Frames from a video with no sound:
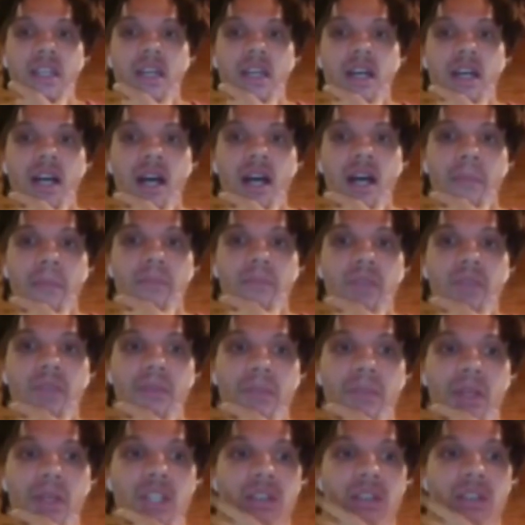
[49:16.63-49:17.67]

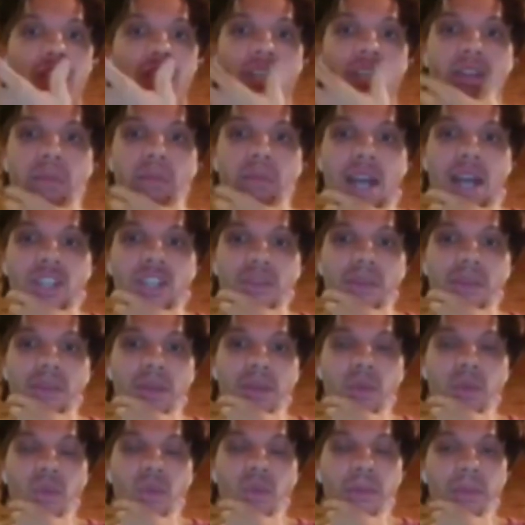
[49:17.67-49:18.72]
But can you imagine
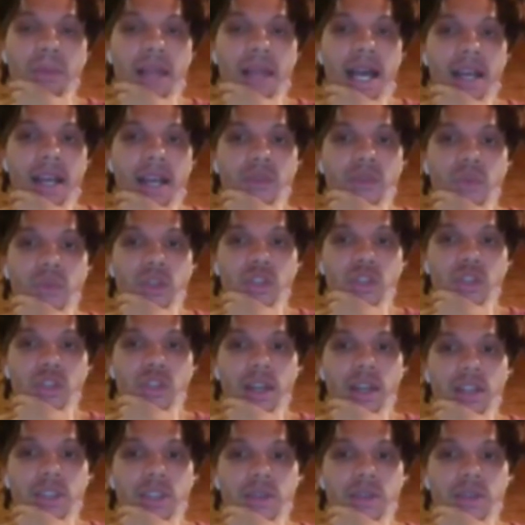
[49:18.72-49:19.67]
maybe what black would try to